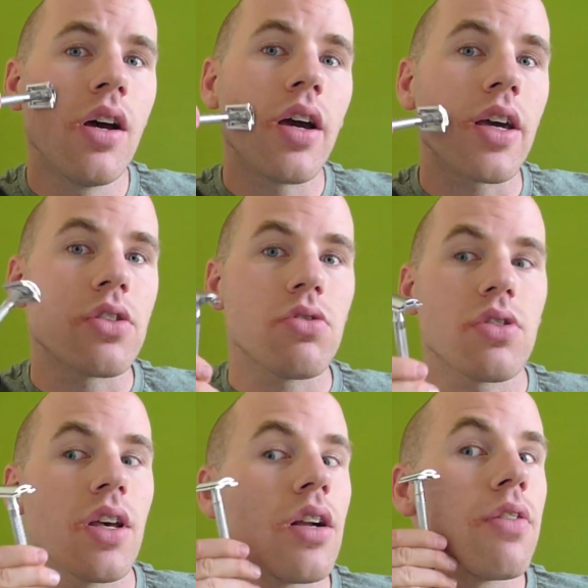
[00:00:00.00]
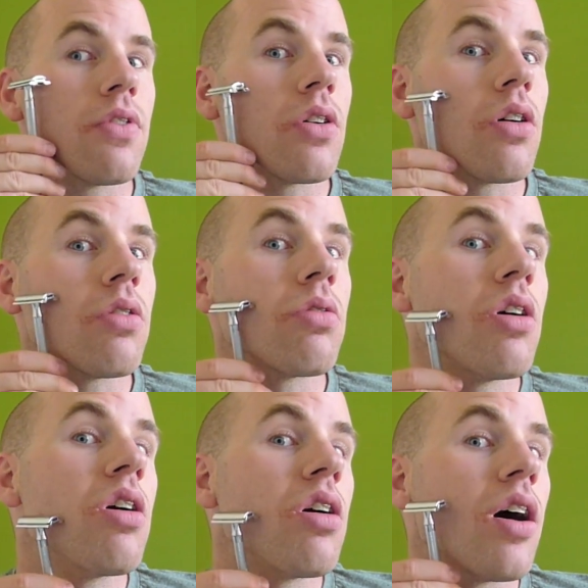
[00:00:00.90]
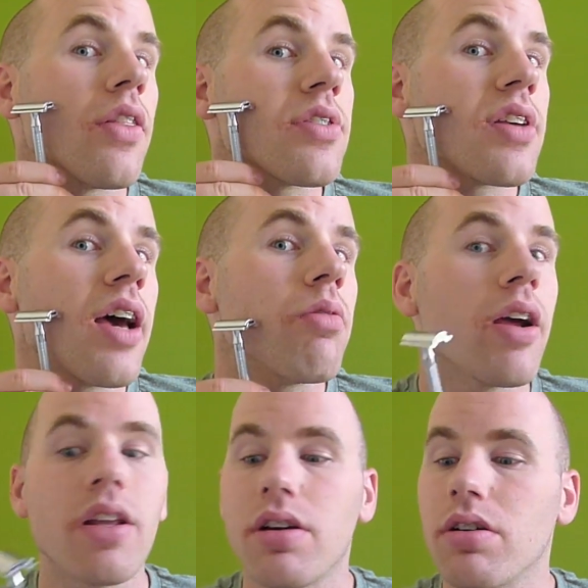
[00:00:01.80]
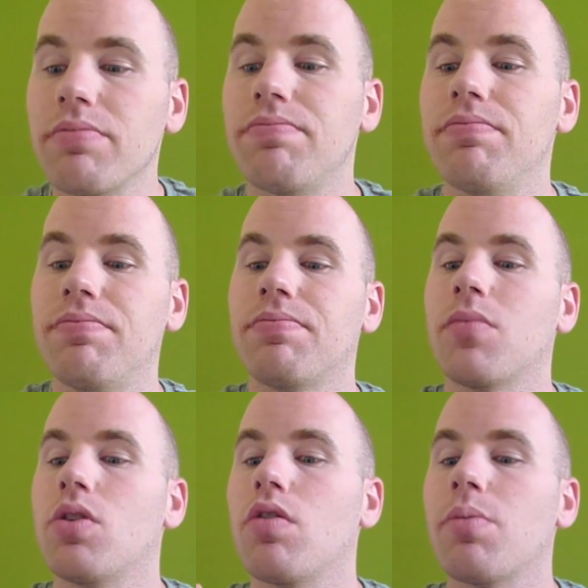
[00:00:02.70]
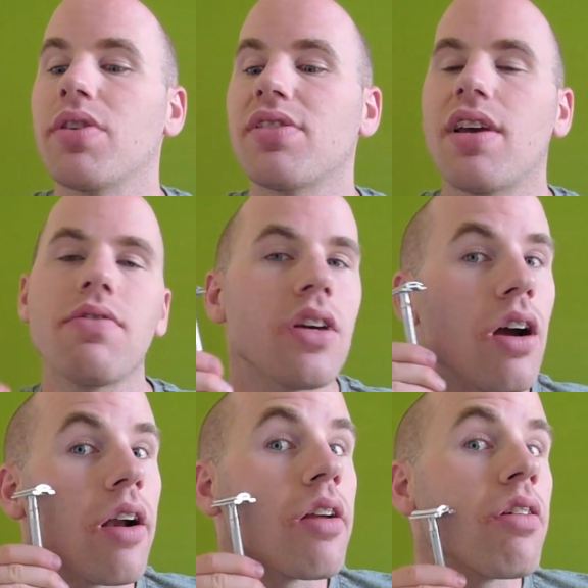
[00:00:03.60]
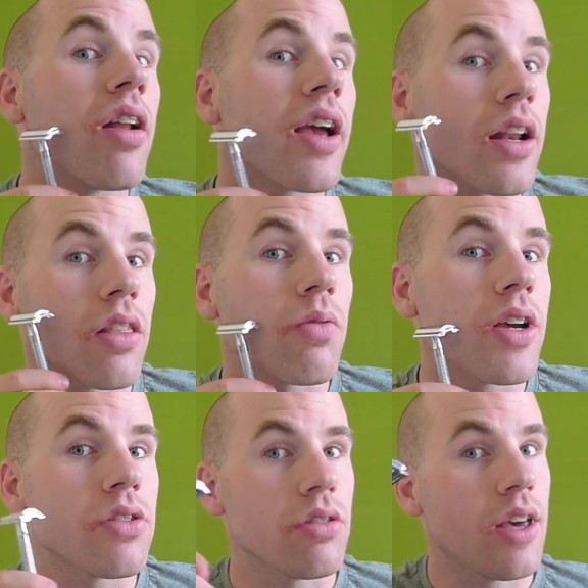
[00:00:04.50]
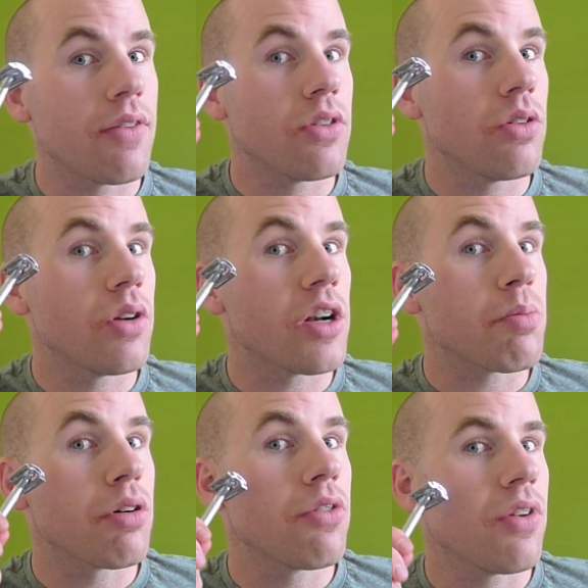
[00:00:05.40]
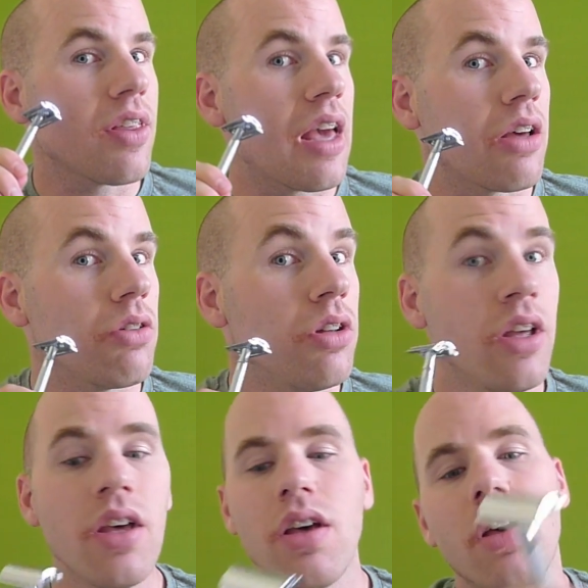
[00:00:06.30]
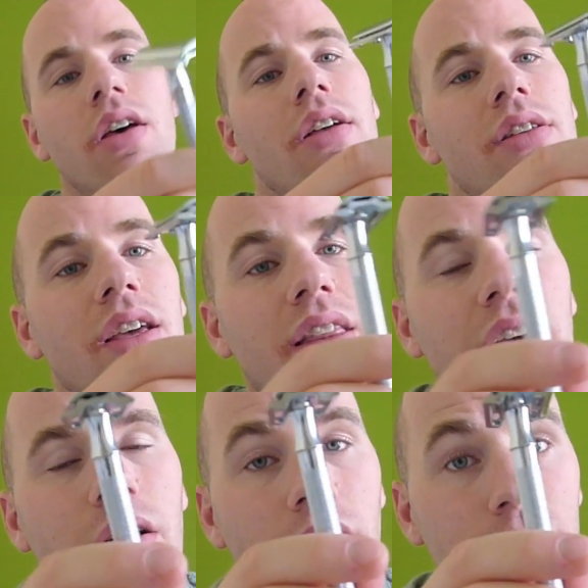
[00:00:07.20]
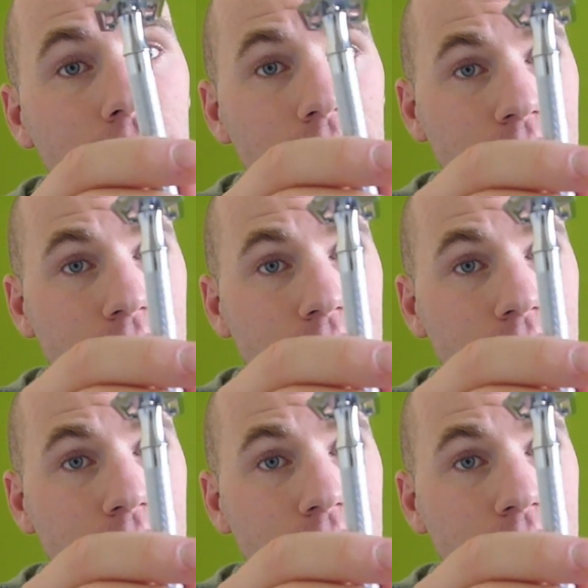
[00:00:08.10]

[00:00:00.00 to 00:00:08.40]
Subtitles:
against your skin, and if you go on the side right here, you're rubbing the safety guard. You're not getting the razor. You have to do it at a perfect angle to get the hair off.